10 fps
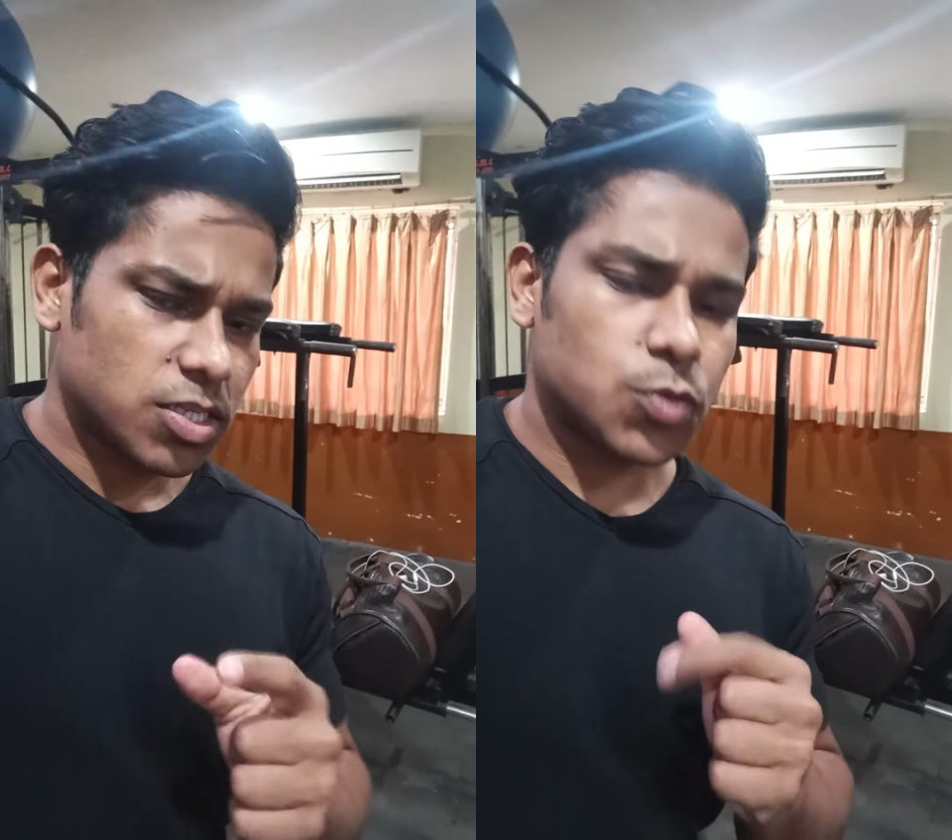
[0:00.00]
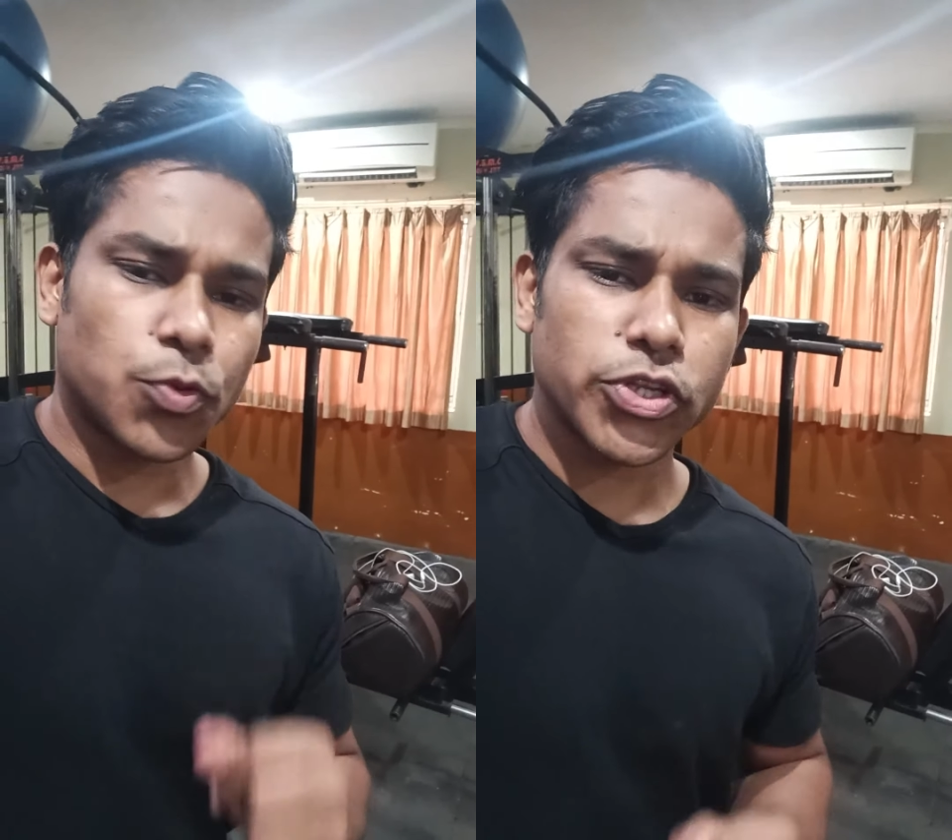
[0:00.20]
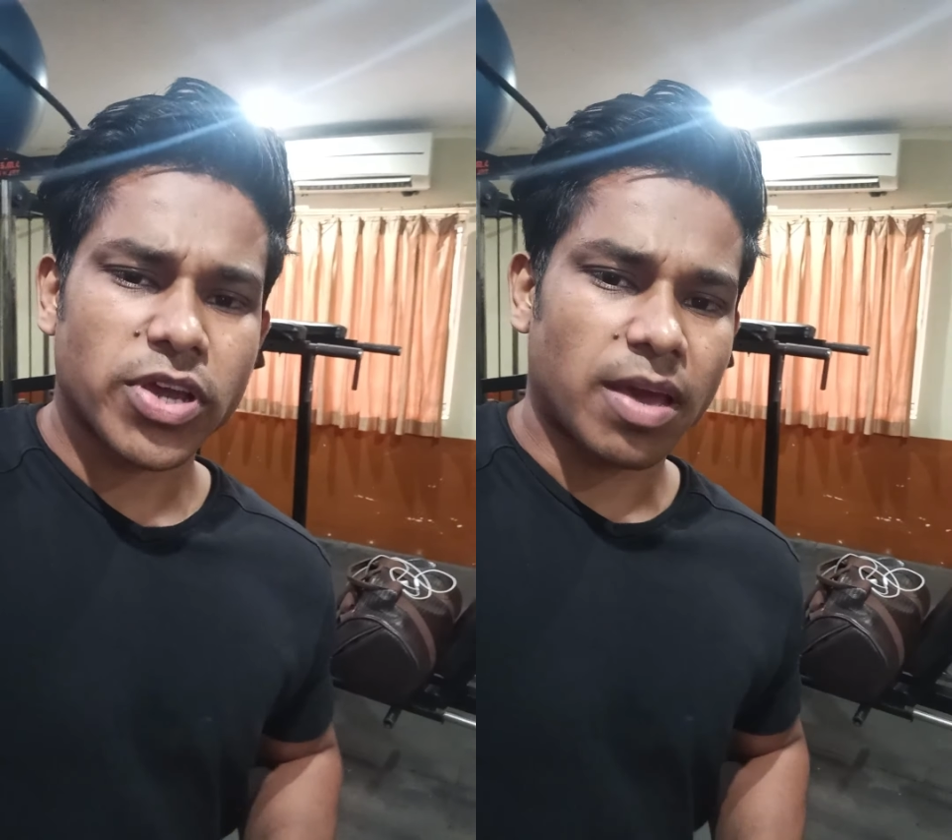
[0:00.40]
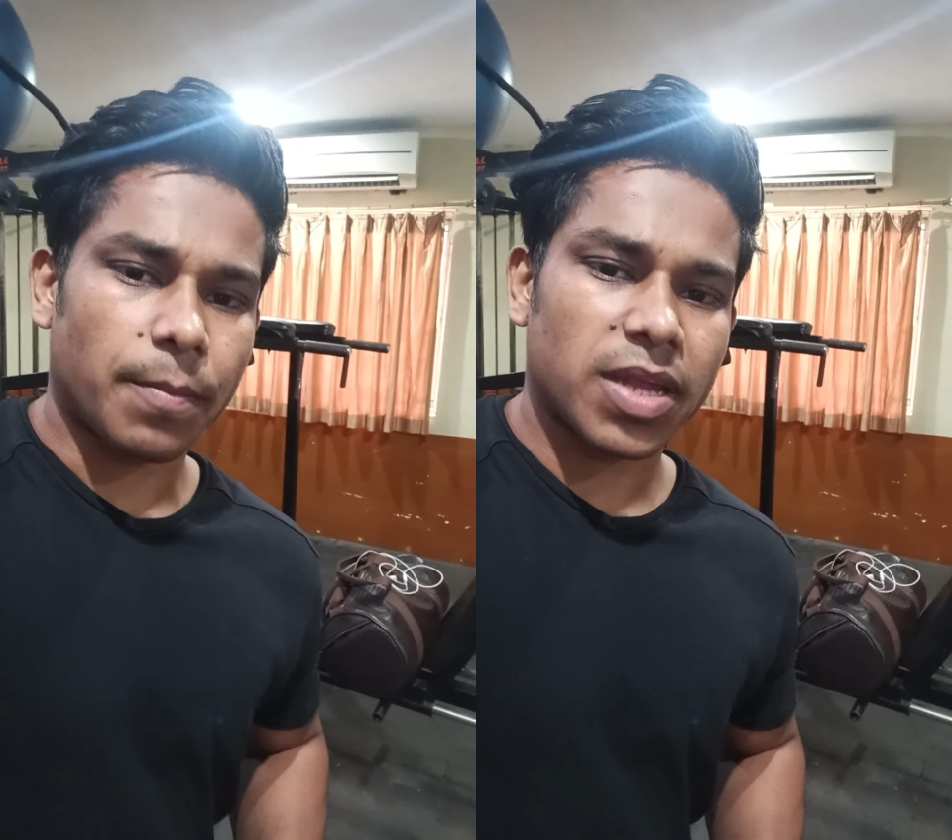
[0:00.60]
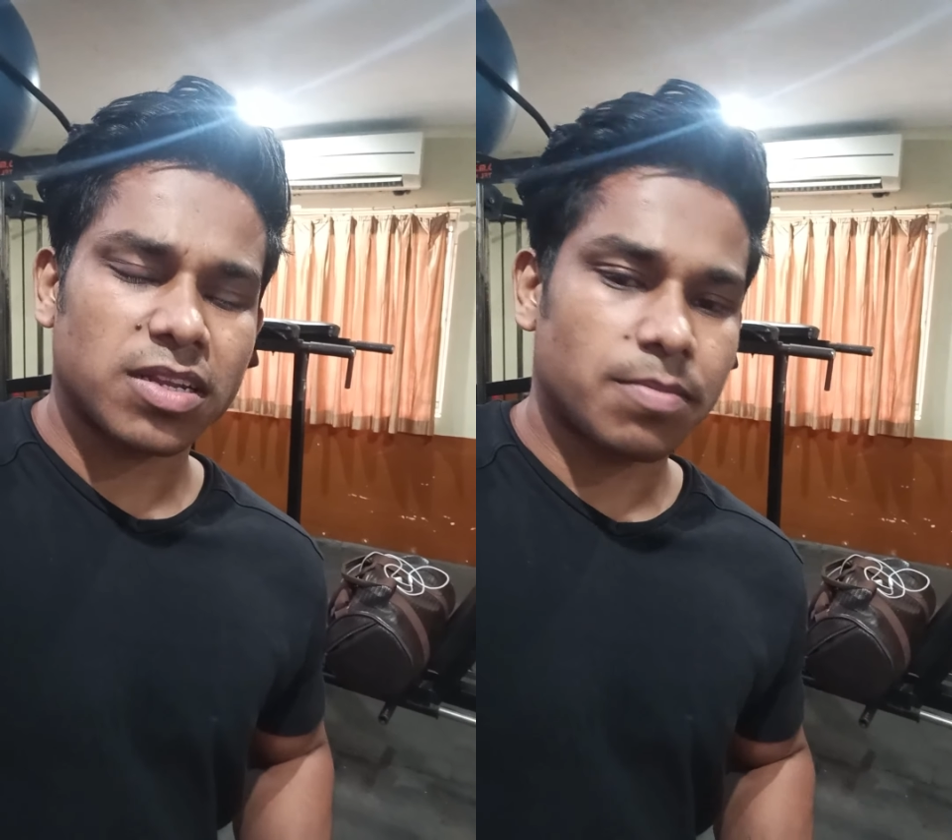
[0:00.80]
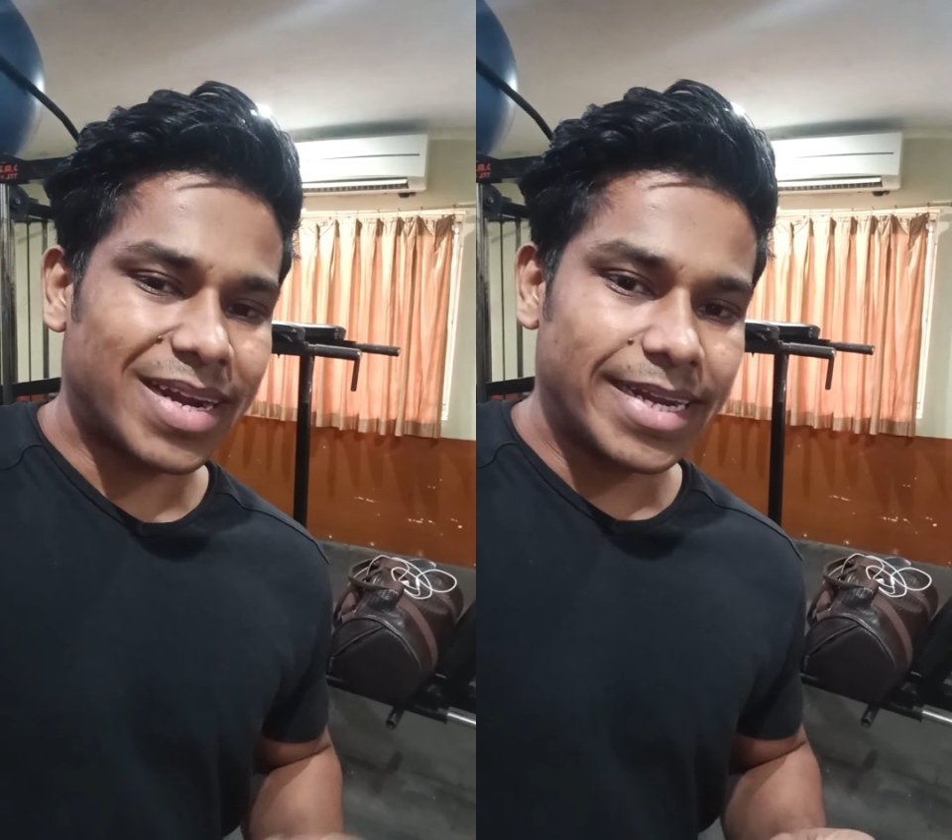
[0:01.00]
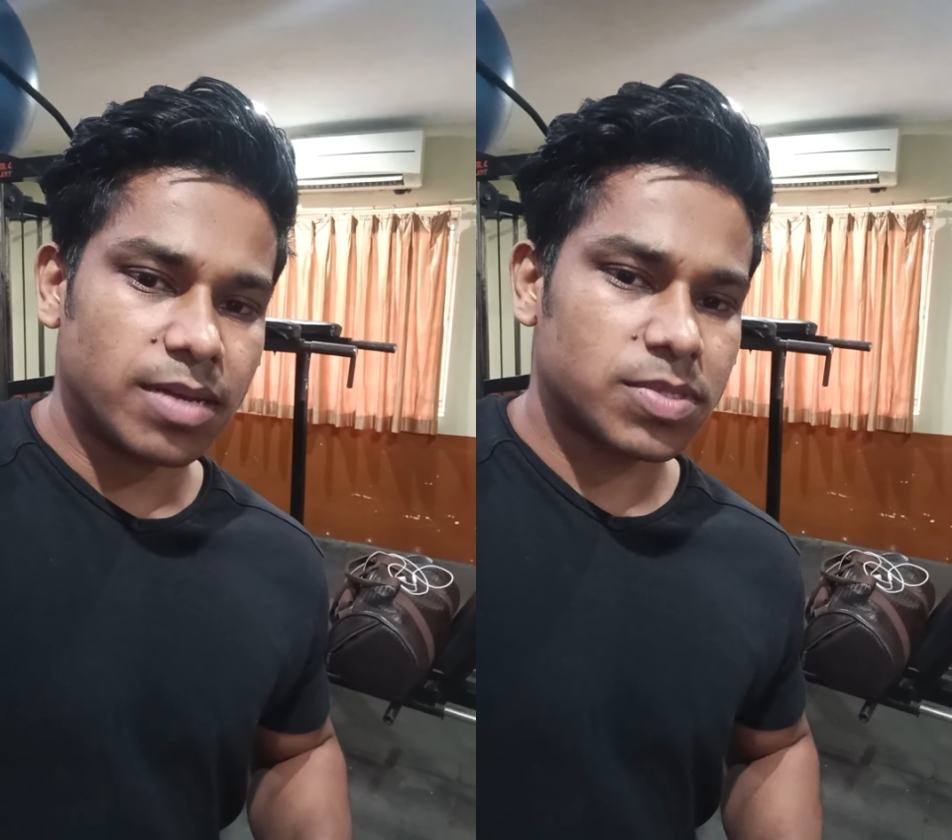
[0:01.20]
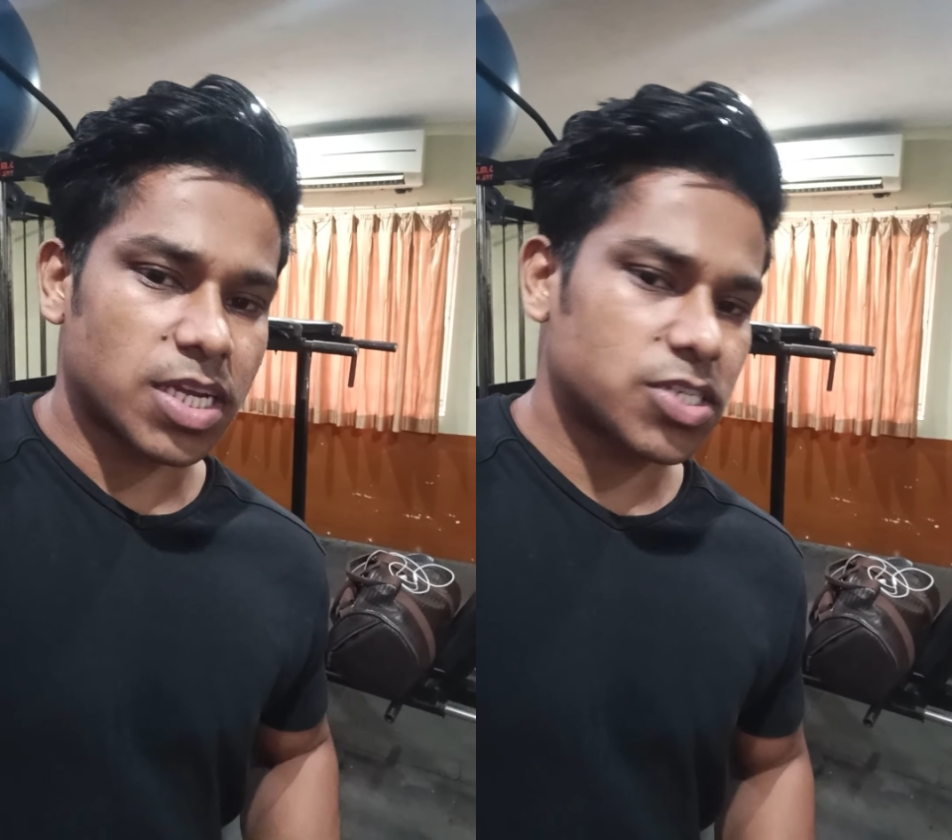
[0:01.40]
just put your comment in my
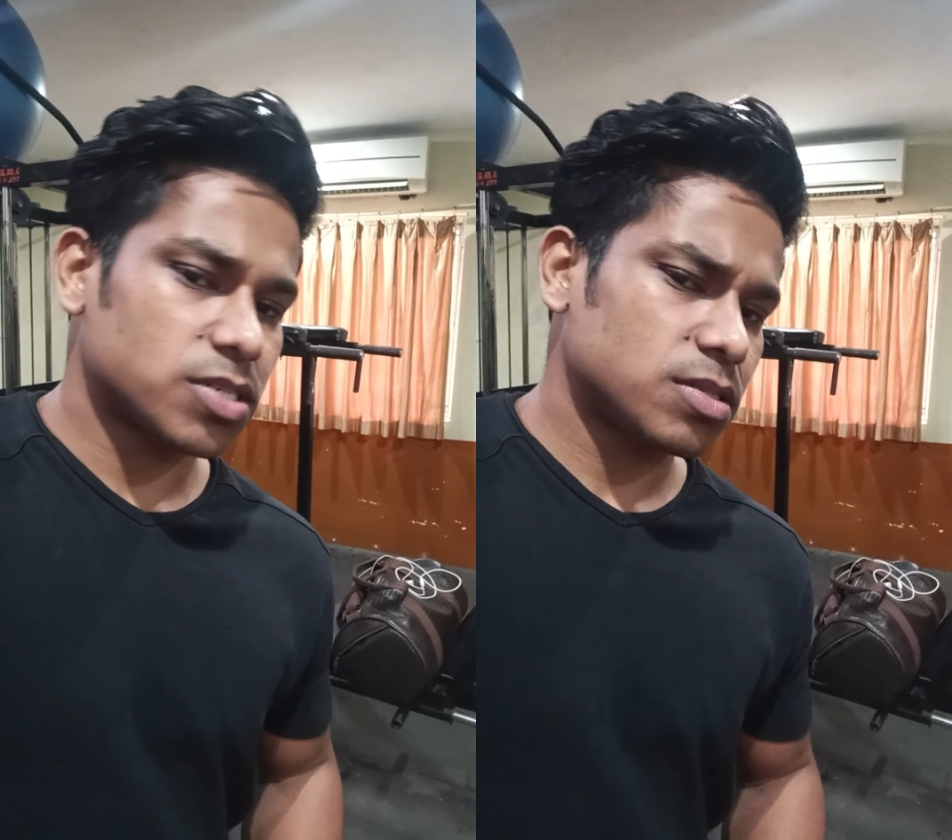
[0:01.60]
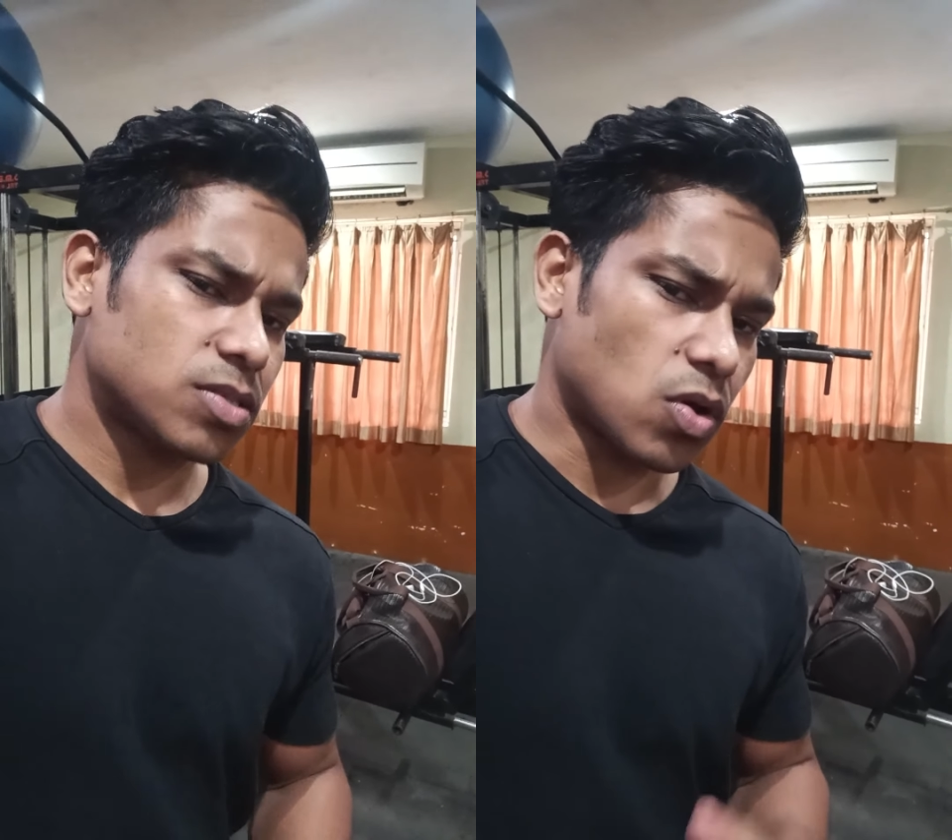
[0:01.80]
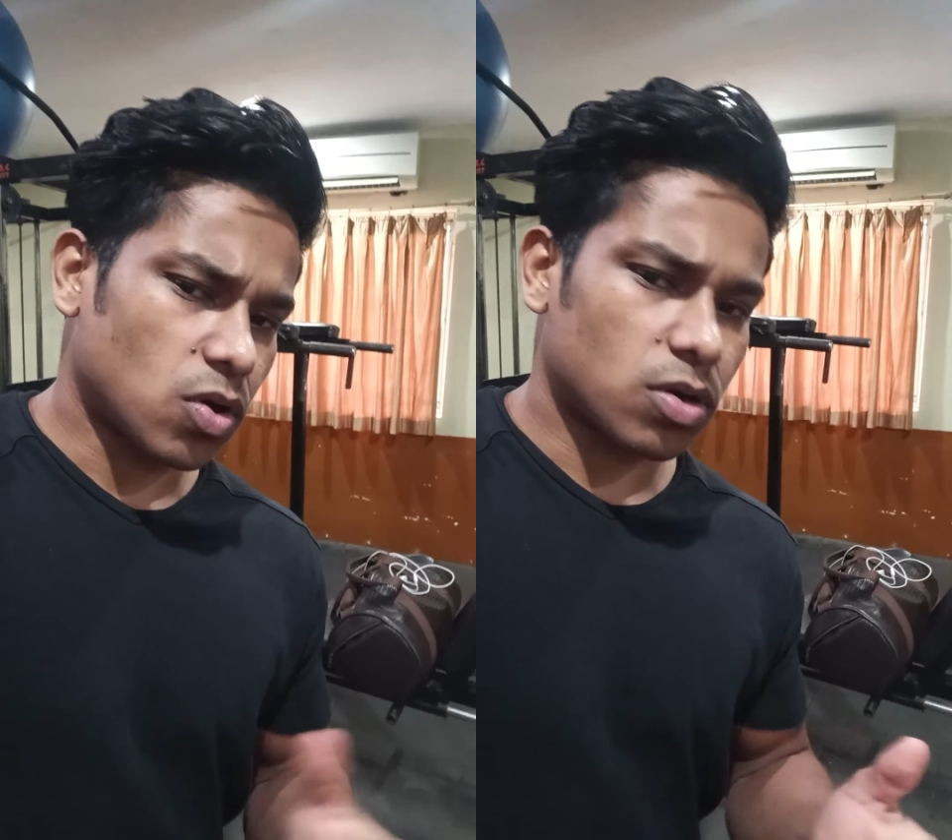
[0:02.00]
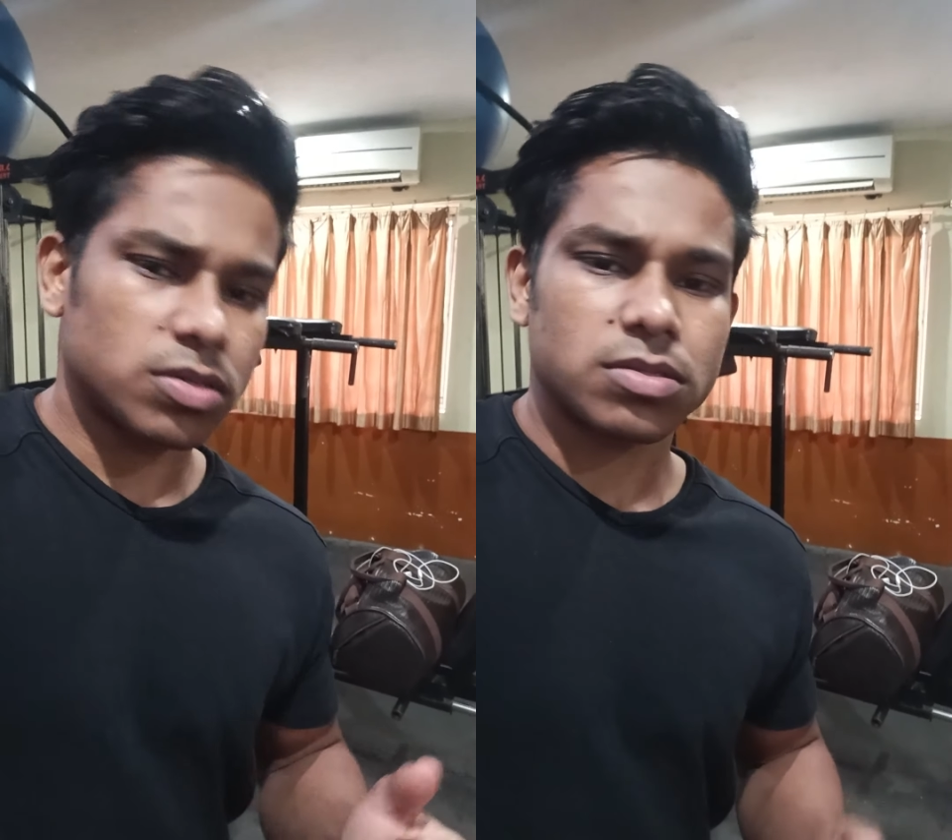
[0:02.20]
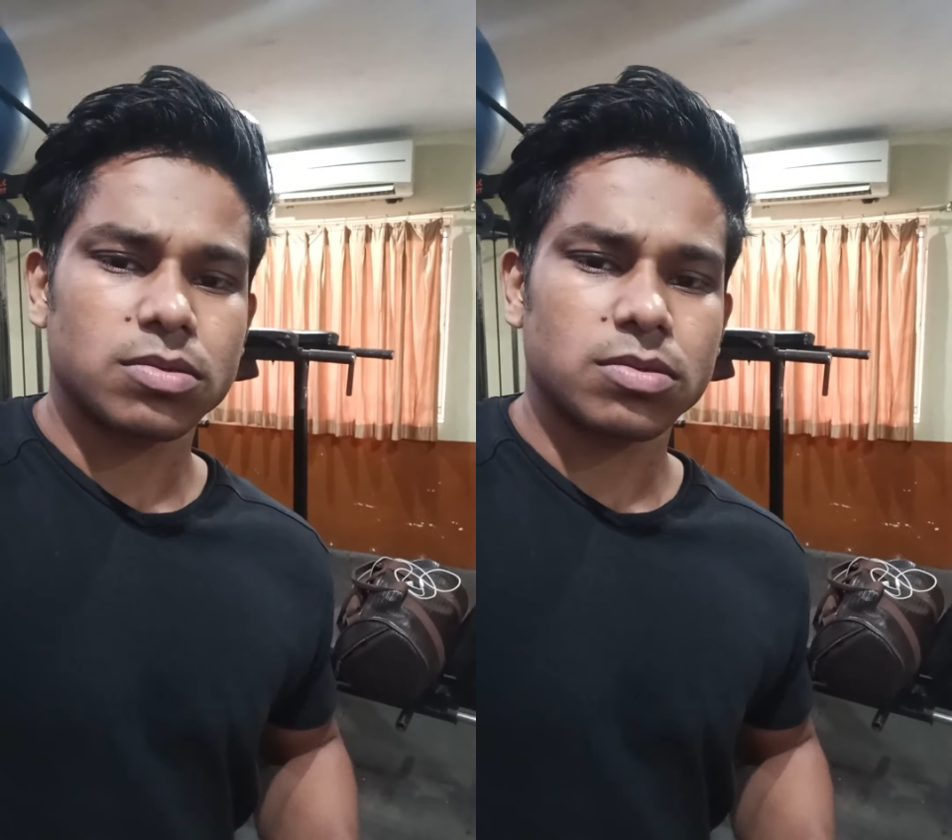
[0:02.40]
DM sections, or